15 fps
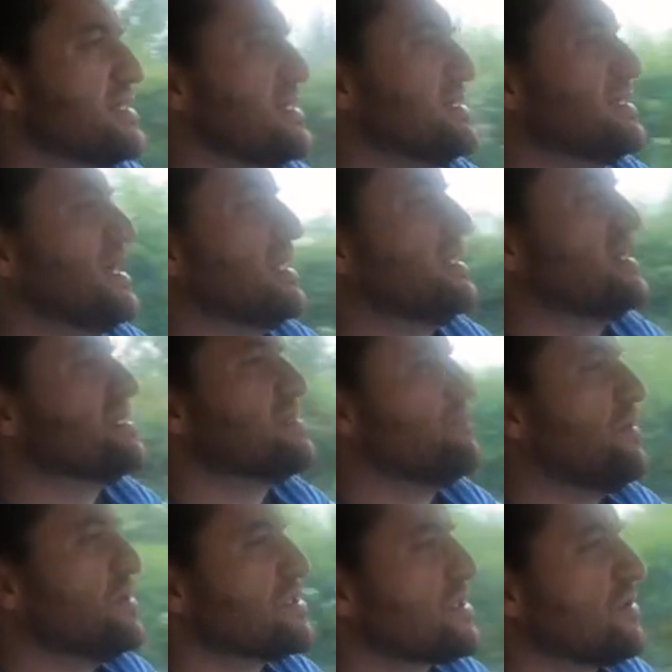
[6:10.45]
It's got this
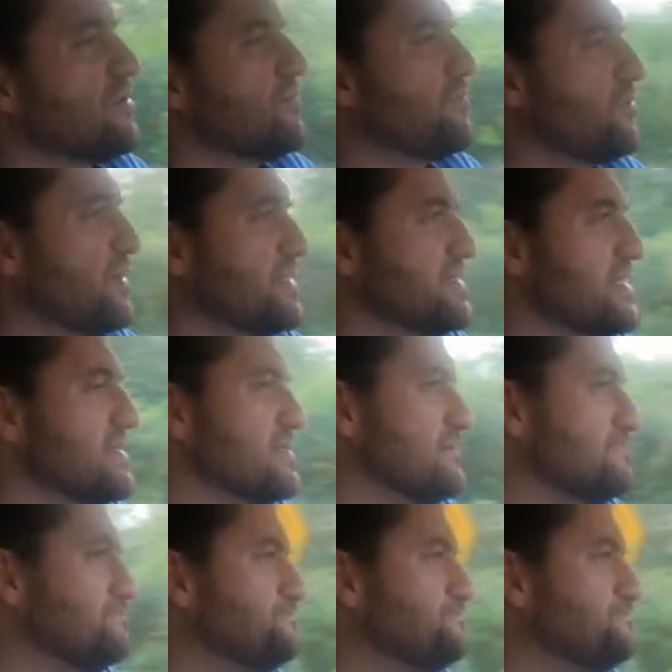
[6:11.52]
muscular presence.